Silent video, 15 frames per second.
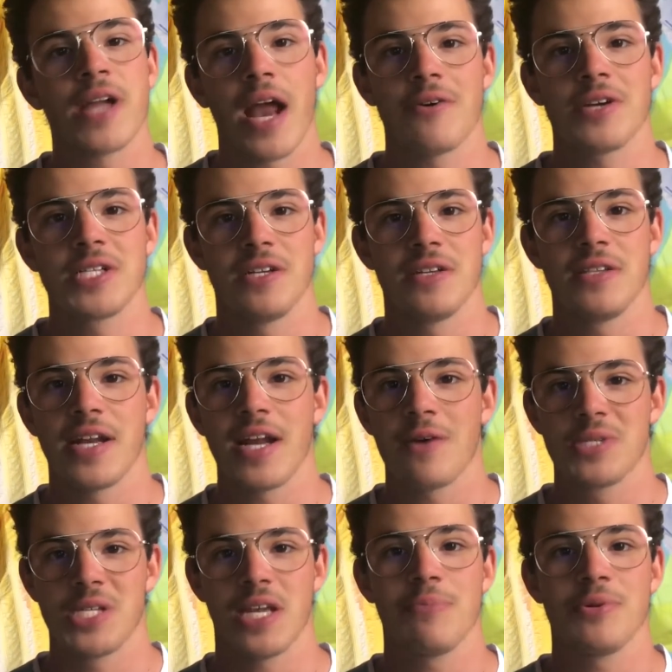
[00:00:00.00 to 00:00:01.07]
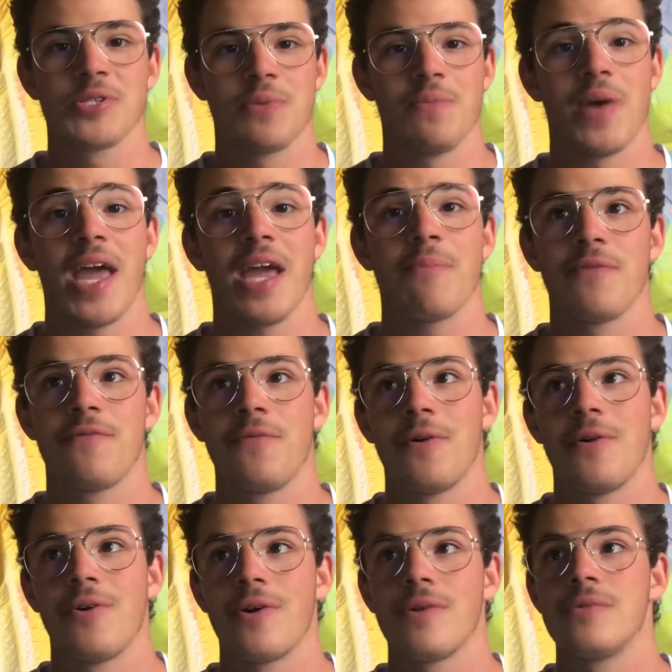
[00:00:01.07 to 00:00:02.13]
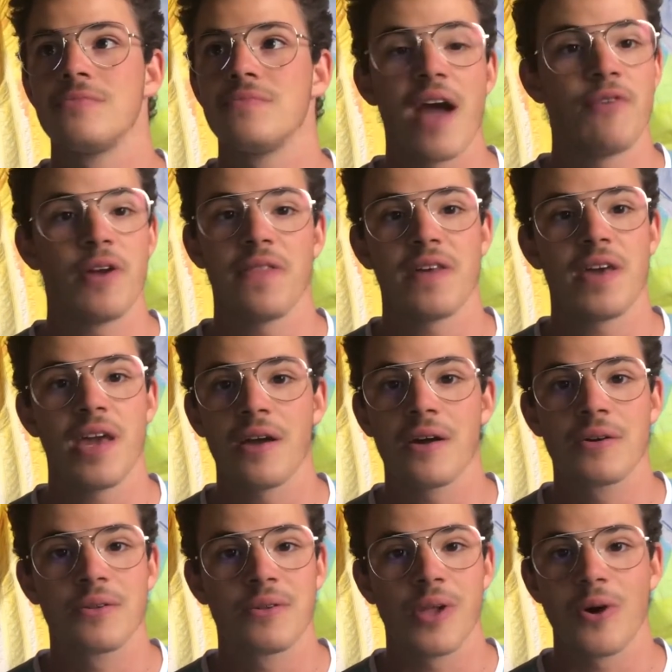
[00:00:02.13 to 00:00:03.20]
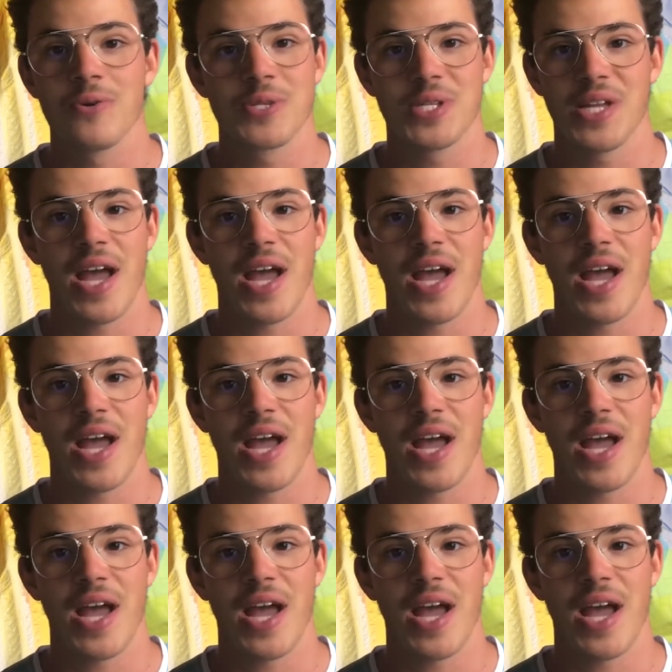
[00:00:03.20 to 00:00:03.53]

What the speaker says: character that I was able to make before everything closed